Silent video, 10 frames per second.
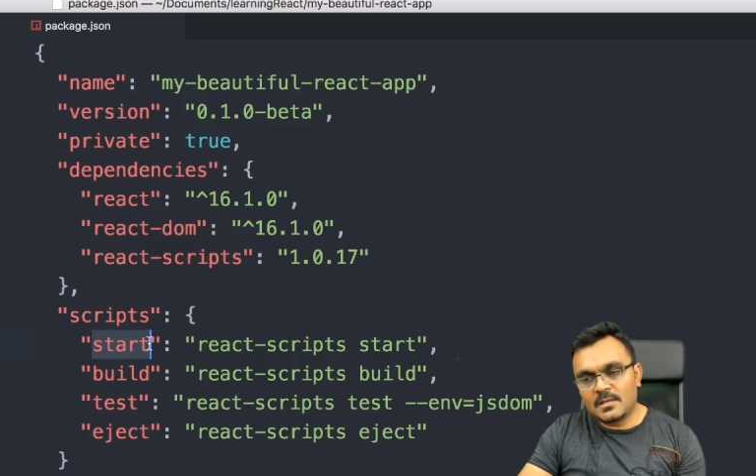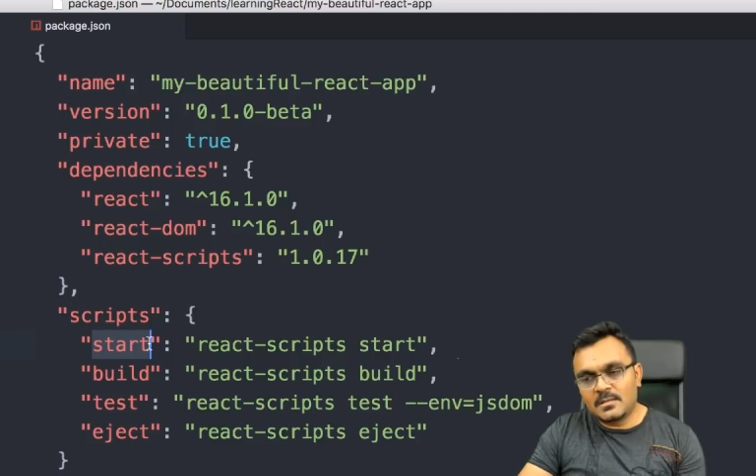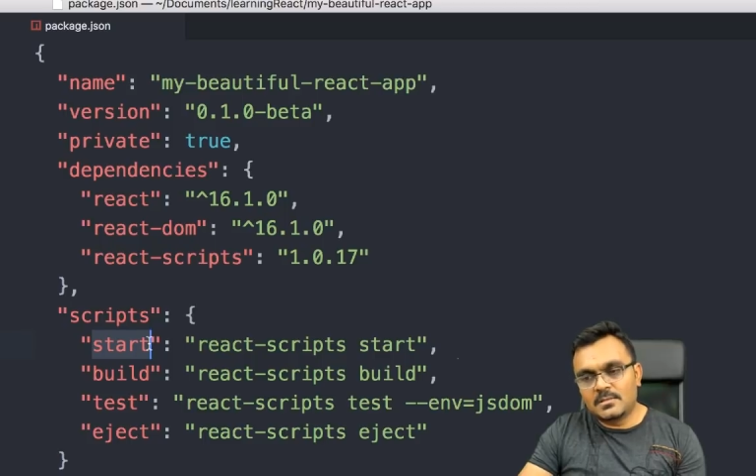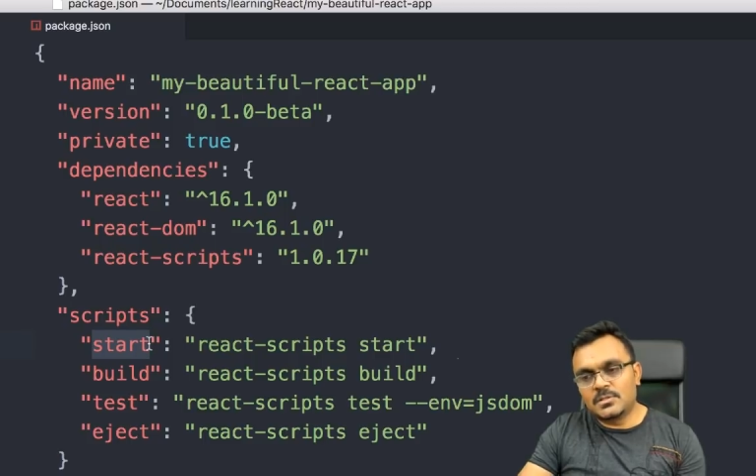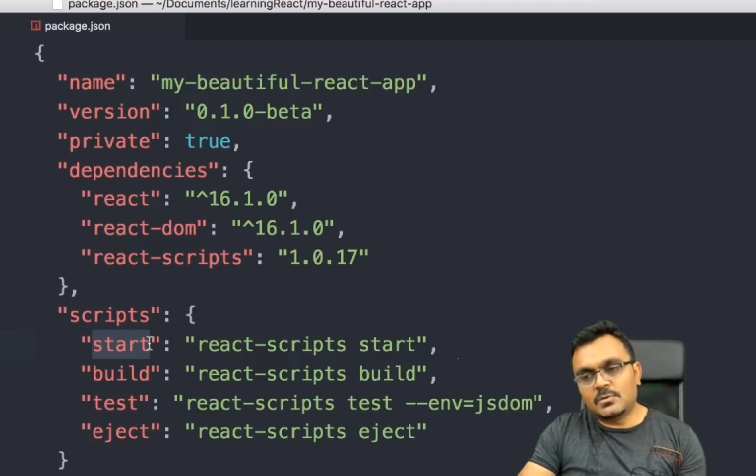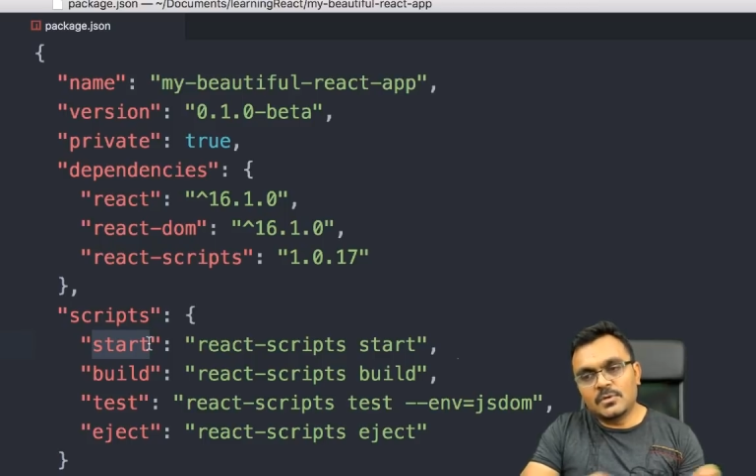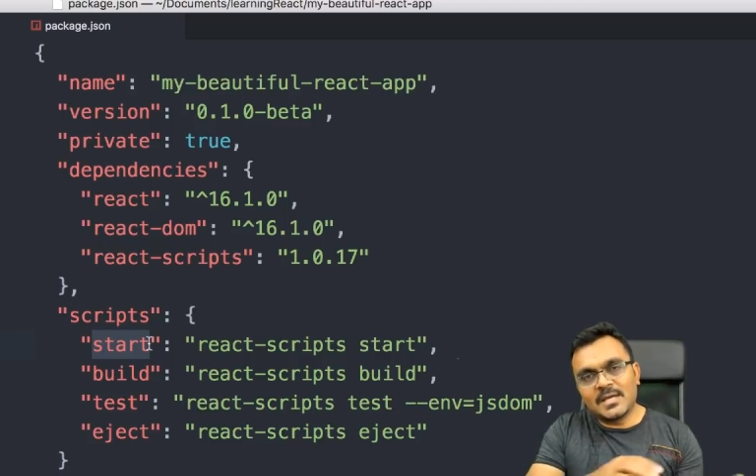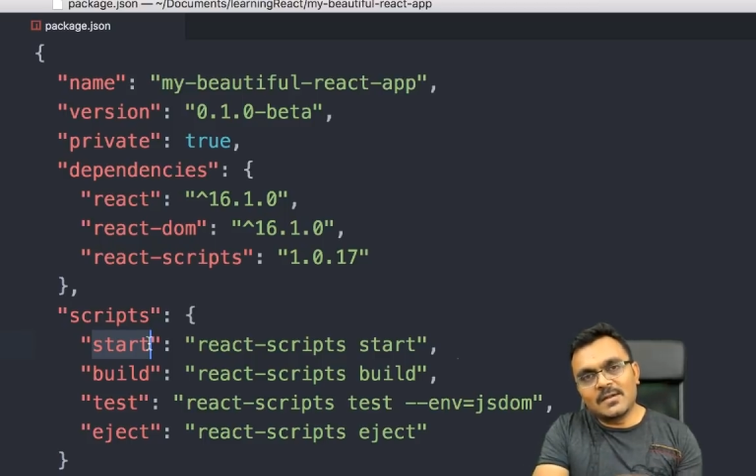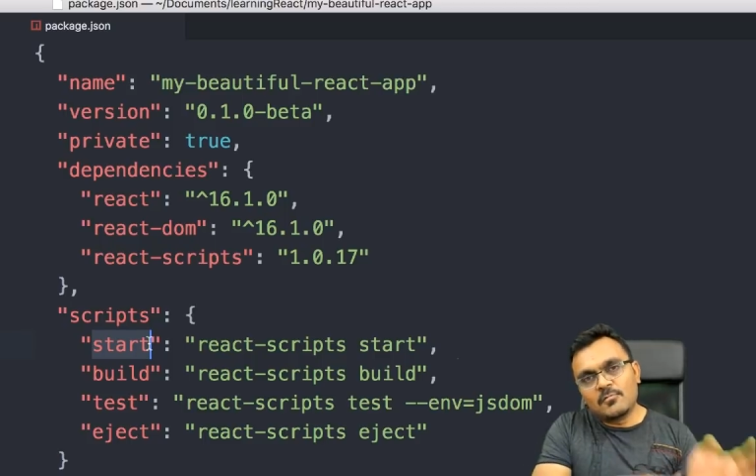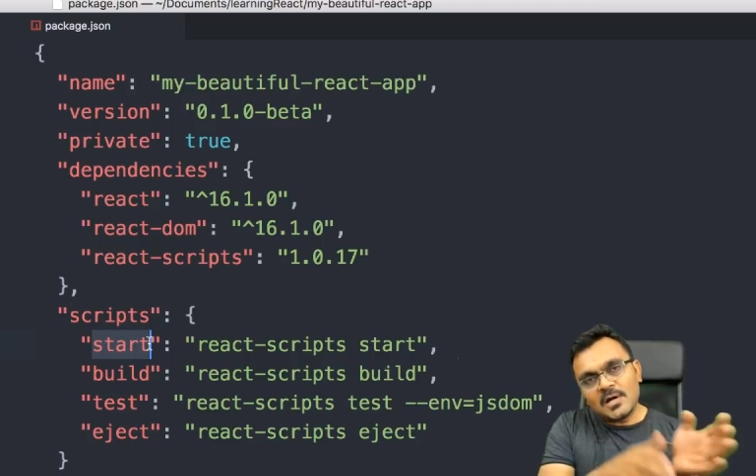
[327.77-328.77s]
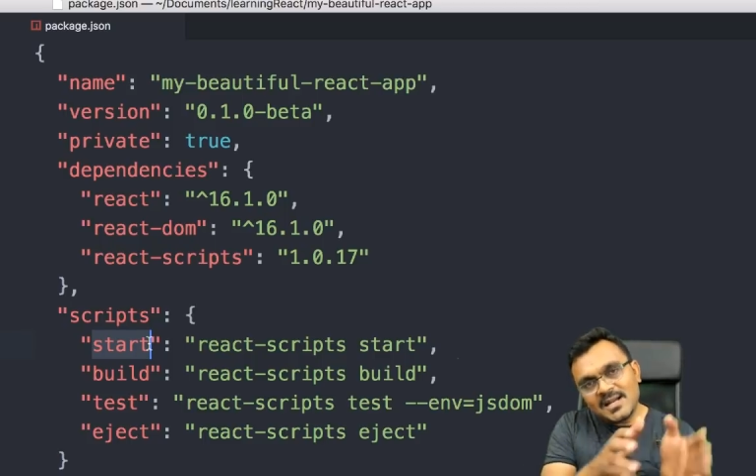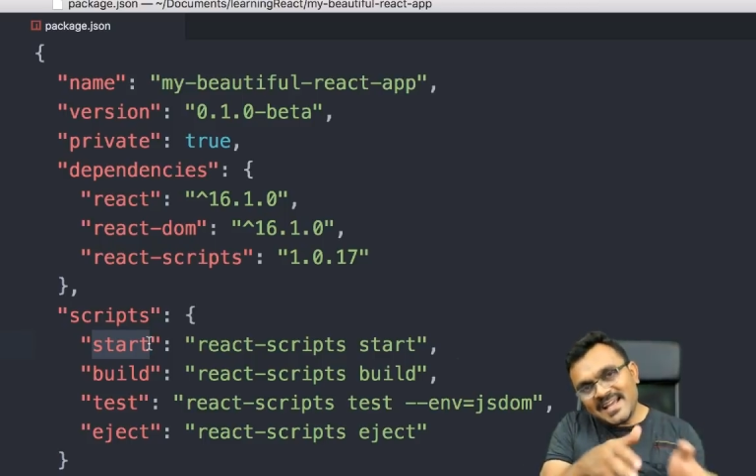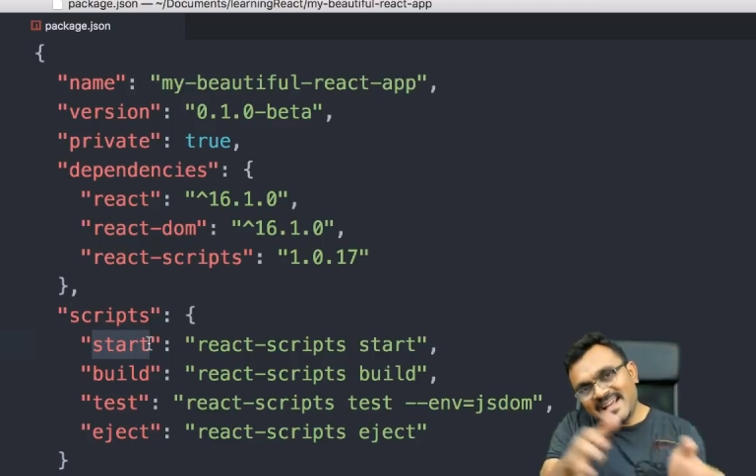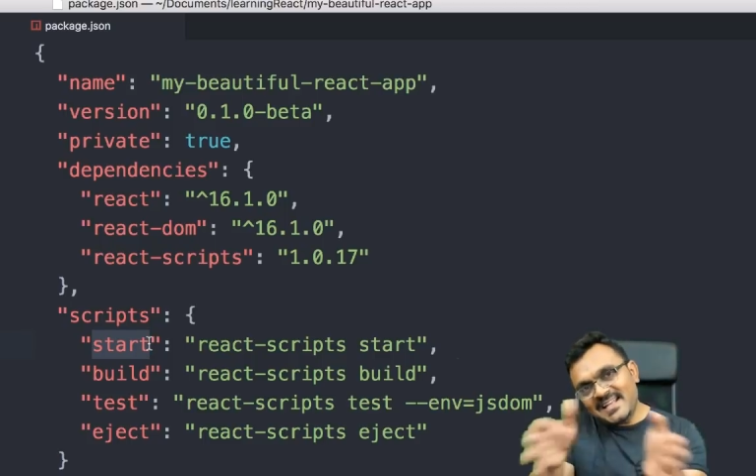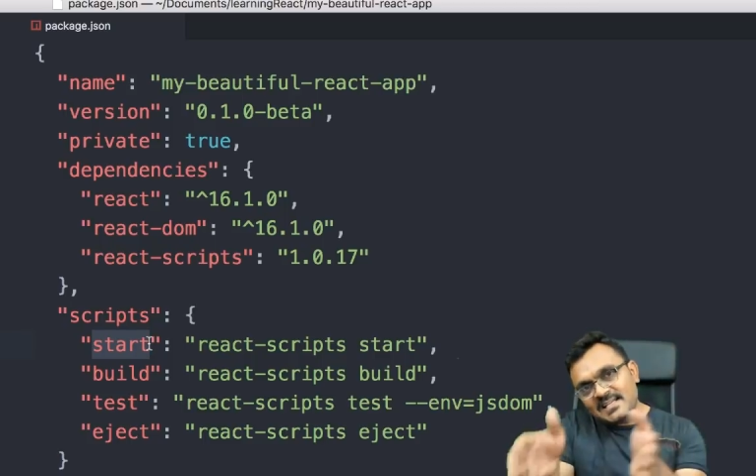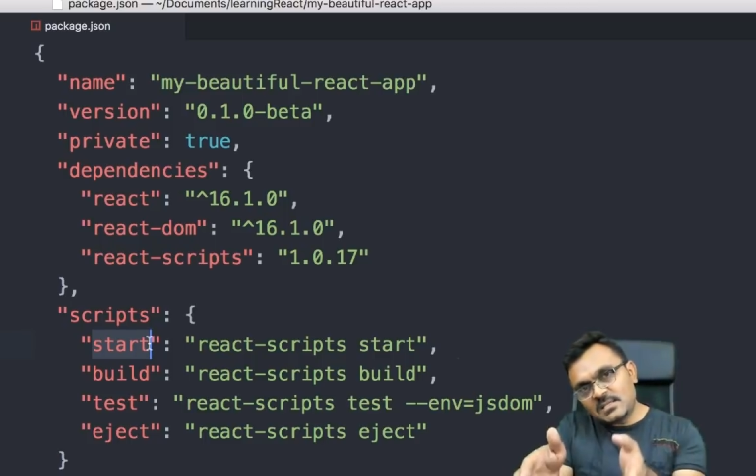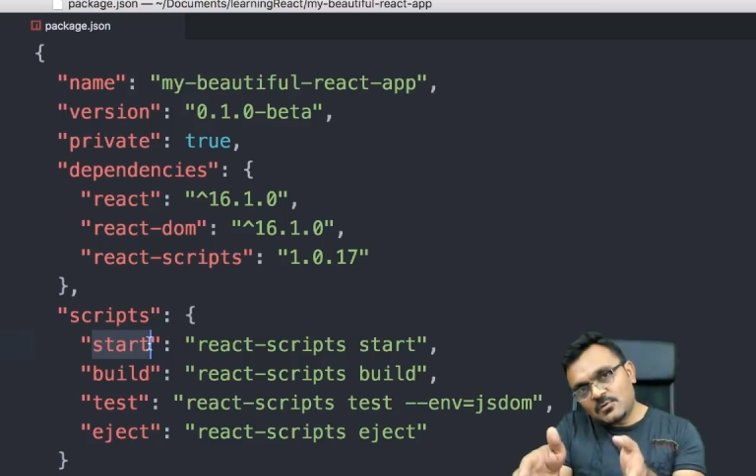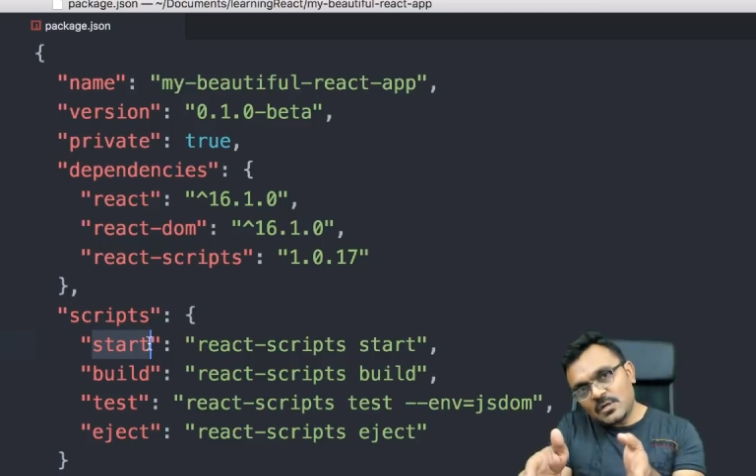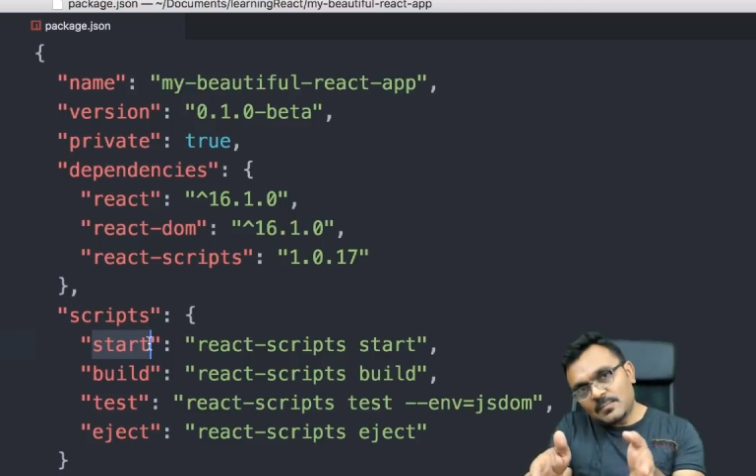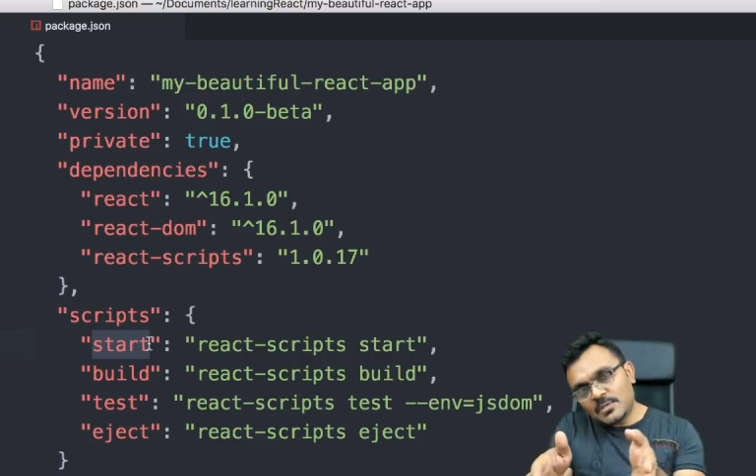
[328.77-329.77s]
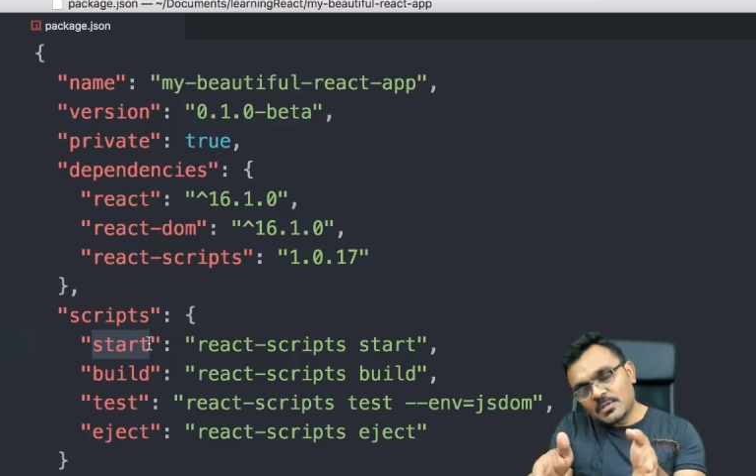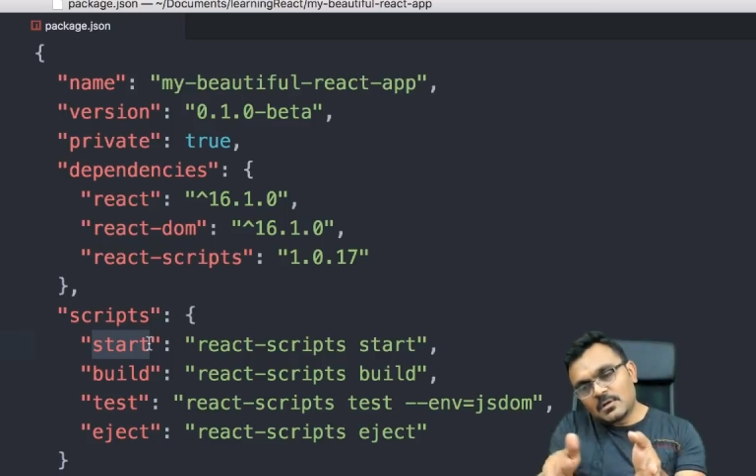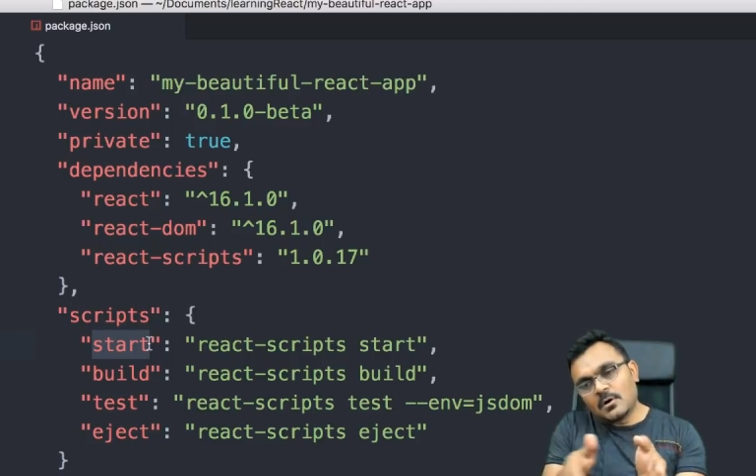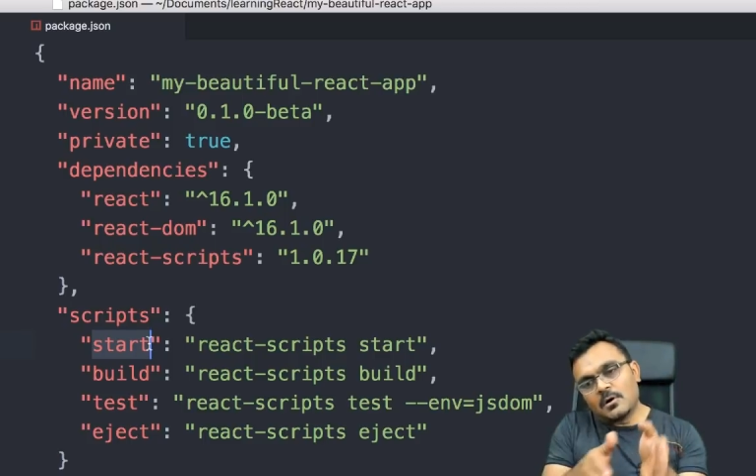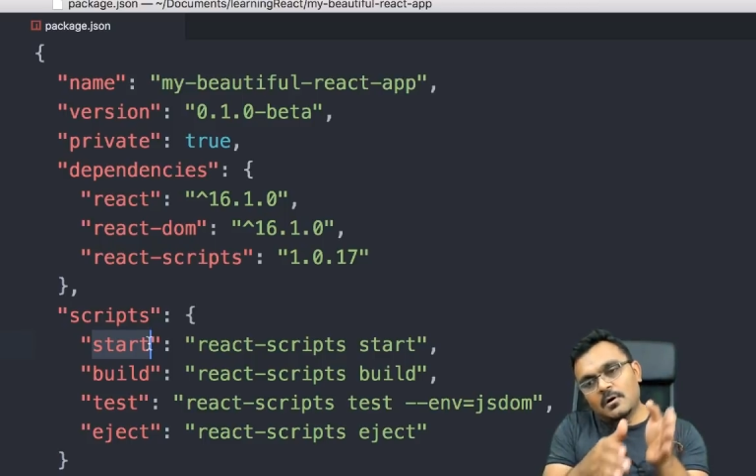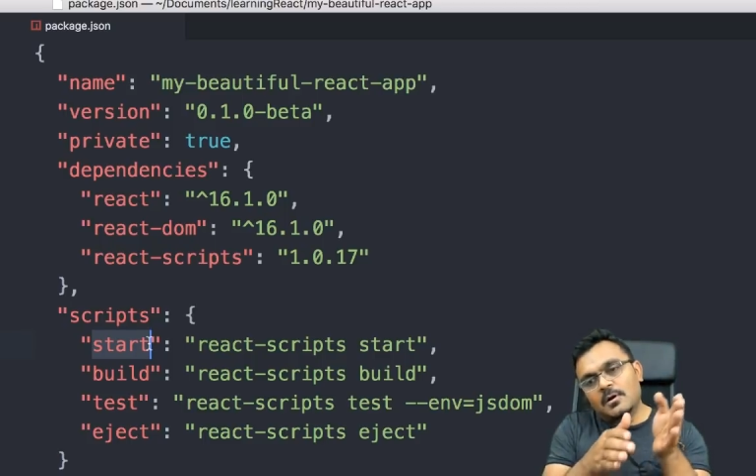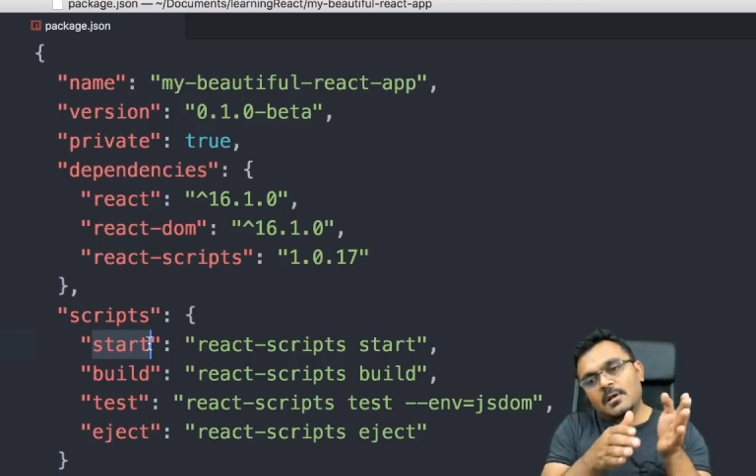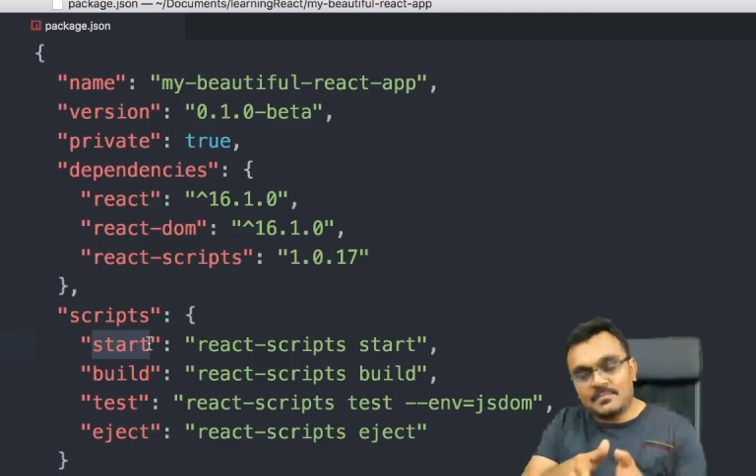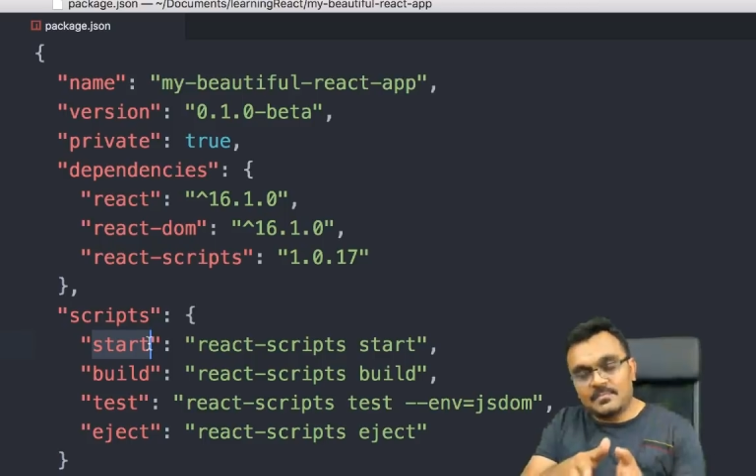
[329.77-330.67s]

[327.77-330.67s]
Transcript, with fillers: So you can run any script on